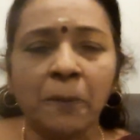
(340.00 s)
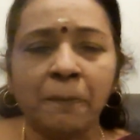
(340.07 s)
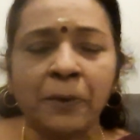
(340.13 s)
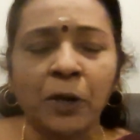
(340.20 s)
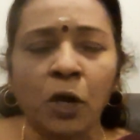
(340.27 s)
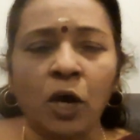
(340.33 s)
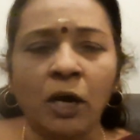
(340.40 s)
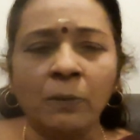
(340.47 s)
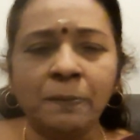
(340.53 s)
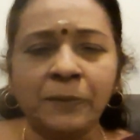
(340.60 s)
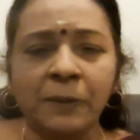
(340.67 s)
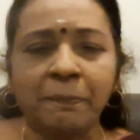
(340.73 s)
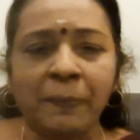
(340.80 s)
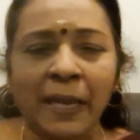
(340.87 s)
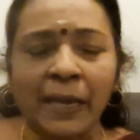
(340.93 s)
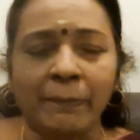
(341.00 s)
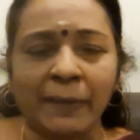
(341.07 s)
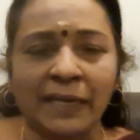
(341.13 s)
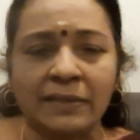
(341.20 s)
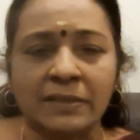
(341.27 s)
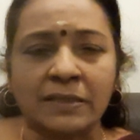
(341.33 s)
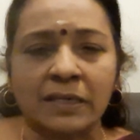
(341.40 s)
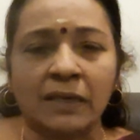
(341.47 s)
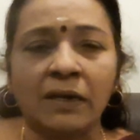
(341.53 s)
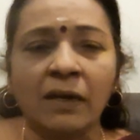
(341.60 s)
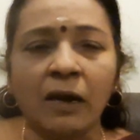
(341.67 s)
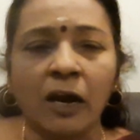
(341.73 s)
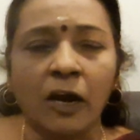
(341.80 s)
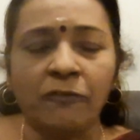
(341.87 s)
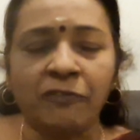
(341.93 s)
prompt payment
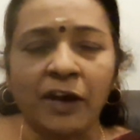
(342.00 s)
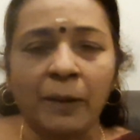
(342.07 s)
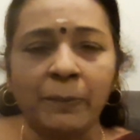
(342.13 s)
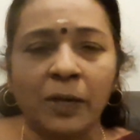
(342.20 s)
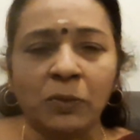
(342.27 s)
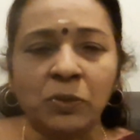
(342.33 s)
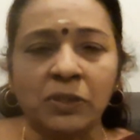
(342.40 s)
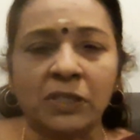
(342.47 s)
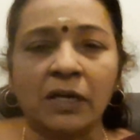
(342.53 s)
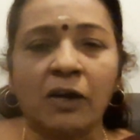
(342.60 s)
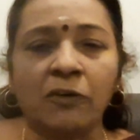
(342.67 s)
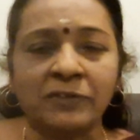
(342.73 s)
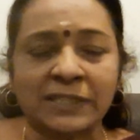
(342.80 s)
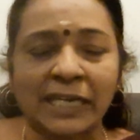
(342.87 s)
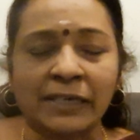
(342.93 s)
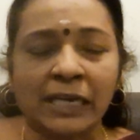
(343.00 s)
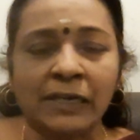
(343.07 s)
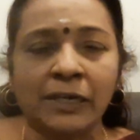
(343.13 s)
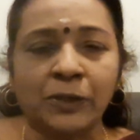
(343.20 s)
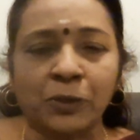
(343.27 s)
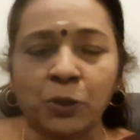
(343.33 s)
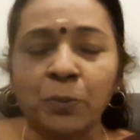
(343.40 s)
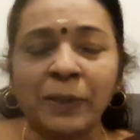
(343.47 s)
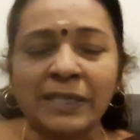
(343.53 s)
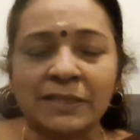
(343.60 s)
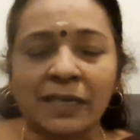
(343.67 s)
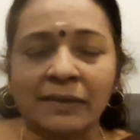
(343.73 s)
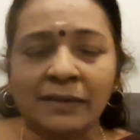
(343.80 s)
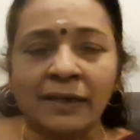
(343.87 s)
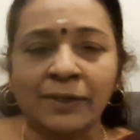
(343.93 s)
of amount of settled to be
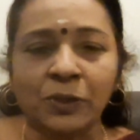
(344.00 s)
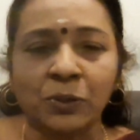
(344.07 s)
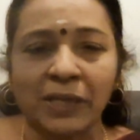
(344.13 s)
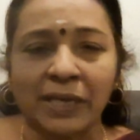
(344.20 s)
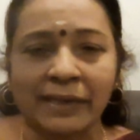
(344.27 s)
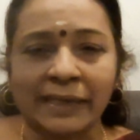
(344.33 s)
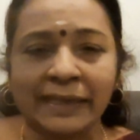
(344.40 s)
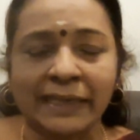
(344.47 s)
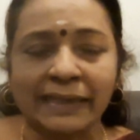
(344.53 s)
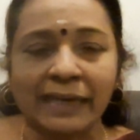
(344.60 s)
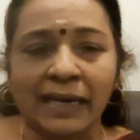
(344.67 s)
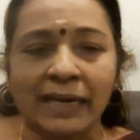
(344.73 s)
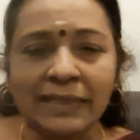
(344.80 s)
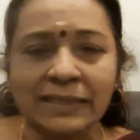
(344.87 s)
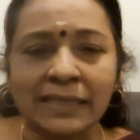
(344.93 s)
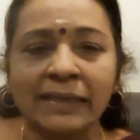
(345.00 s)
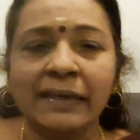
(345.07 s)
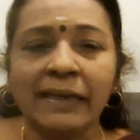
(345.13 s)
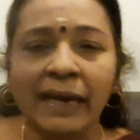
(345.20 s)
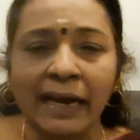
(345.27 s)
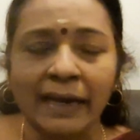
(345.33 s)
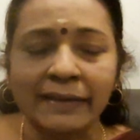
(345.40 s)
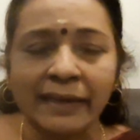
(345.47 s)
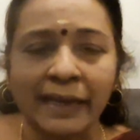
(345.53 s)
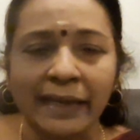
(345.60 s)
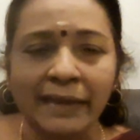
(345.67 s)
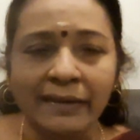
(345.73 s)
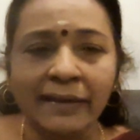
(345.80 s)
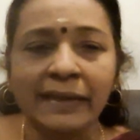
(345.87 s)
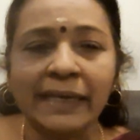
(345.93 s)
settled to the creditors,
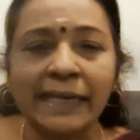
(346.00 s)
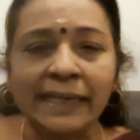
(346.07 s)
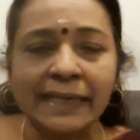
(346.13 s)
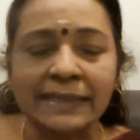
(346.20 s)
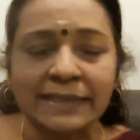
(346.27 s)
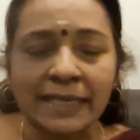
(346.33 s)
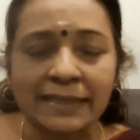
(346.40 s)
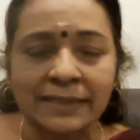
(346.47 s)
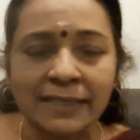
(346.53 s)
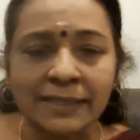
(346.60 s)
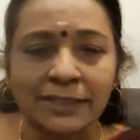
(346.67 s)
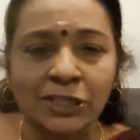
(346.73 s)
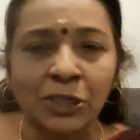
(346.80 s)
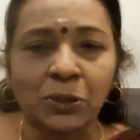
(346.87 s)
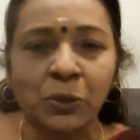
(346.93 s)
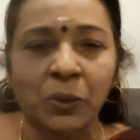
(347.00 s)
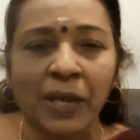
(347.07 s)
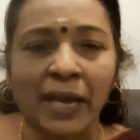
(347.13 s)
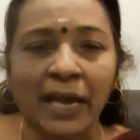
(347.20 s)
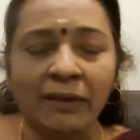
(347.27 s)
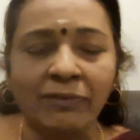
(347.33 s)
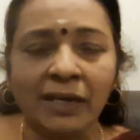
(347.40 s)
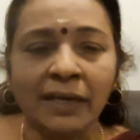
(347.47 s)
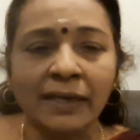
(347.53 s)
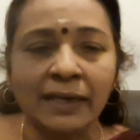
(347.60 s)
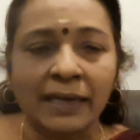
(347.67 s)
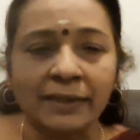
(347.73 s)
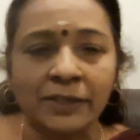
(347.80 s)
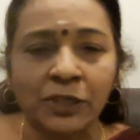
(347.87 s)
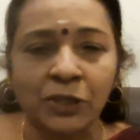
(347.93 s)
again it is essential to have
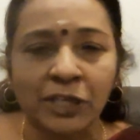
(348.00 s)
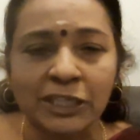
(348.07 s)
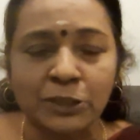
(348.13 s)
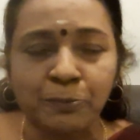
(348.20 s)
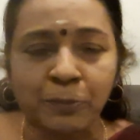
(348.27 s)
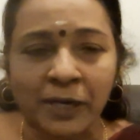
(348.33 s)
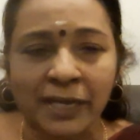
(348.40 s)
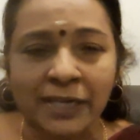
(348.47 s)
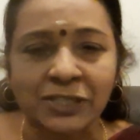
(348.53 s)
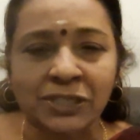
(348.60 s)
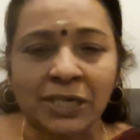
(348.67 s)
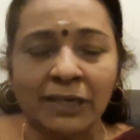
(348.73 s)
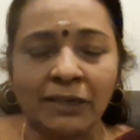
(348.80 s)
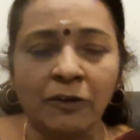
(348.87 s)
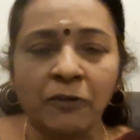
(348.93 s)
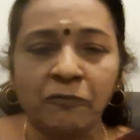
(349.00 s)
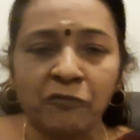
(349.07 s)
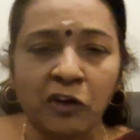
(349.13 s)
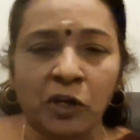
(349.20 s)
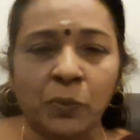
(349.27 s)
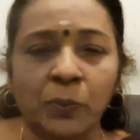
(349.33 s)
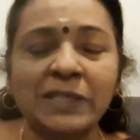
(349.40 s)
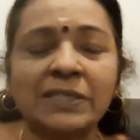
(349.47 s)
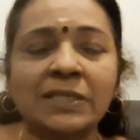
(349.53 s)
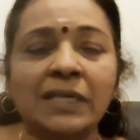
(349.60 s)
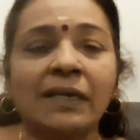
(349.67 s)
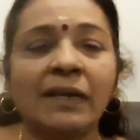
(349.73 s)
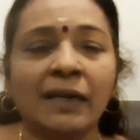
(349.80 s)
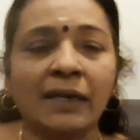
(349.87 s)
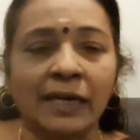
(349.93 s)
continuous production, for which
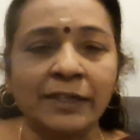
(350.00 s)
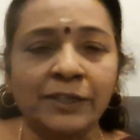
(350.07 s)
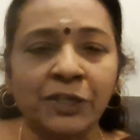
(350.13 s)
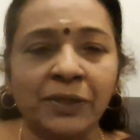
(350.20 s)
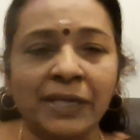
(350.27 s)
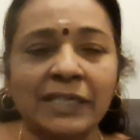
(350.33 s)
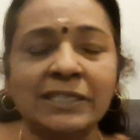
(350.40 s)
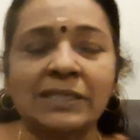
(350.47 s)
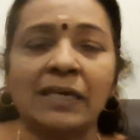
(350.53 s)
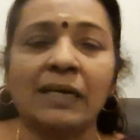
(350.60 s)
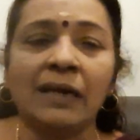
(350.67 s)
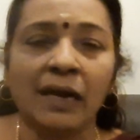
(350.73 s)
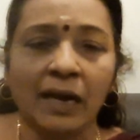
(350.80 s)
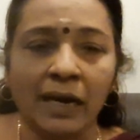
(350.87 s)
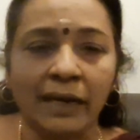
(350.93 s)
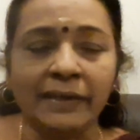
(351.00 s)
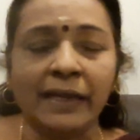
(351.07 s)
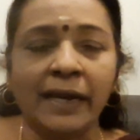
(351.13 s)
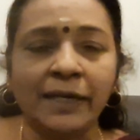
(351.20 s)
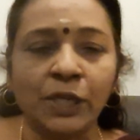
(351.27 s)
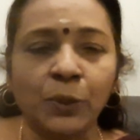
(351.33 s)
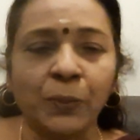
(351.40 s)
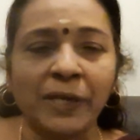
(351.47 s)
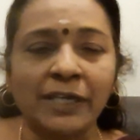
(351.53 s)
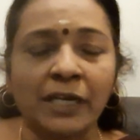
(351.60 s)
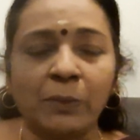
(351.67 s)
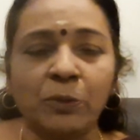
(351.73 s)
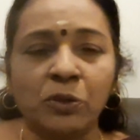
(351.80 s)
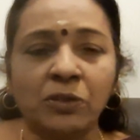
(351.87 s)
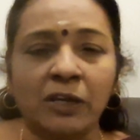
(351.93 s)
continuous and adequate
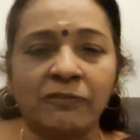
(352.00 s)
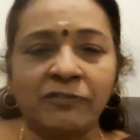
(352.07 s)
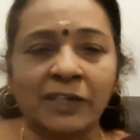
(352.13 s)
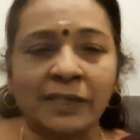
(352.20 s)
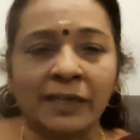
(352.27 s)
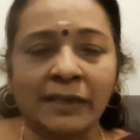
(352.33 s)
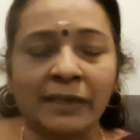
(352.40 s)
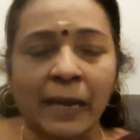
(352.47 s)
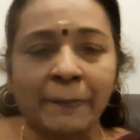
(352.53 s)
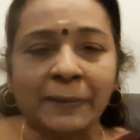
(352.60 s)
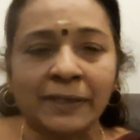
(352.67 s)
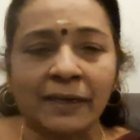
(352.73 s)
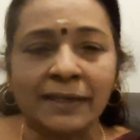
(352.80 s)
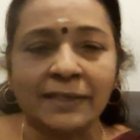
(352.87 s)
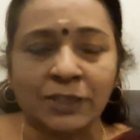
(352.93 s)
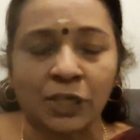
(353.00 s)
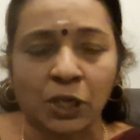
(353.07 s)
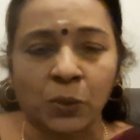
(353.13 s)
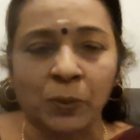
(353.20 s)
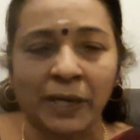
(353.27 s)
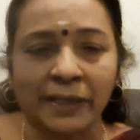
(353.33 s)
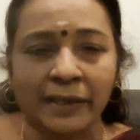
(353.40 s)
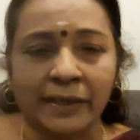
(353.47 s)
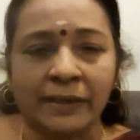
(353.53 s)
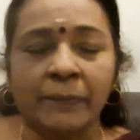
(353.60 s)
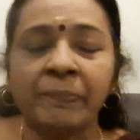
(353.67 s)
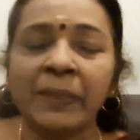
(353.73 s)
amount of working capital is required.